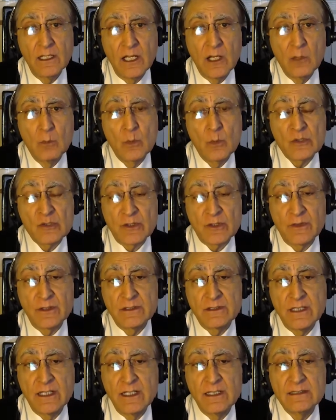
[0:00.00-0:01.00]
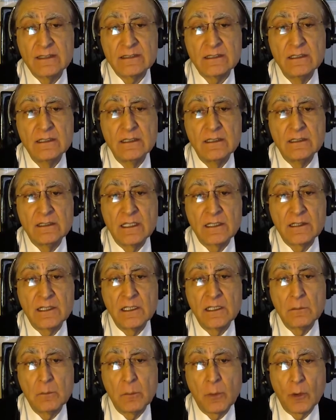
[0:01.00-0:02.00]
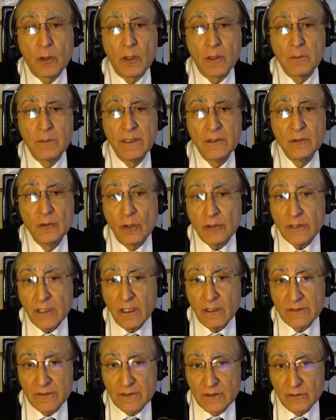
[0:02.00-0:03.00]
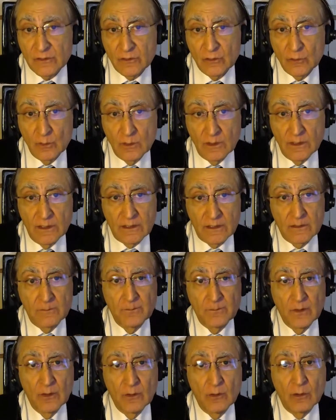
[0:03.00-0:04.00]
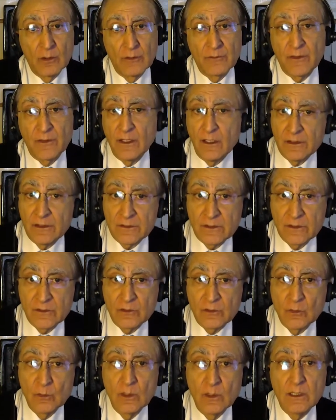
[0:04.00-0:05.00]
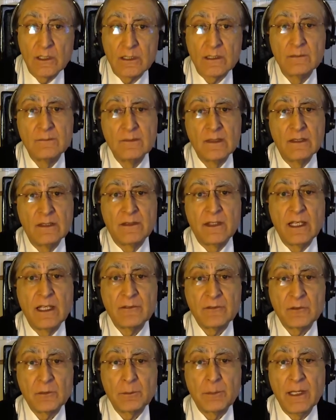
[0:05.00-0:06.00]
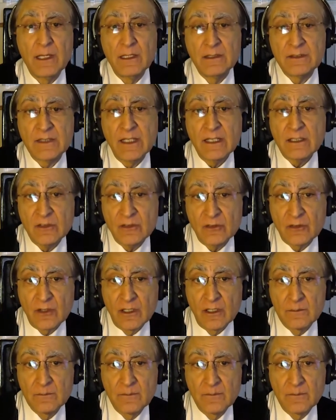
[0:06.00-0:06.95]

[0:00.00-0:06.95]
and which are the days that the employer may not ask us to work? Or if they ask us to work, they have to pay us extra.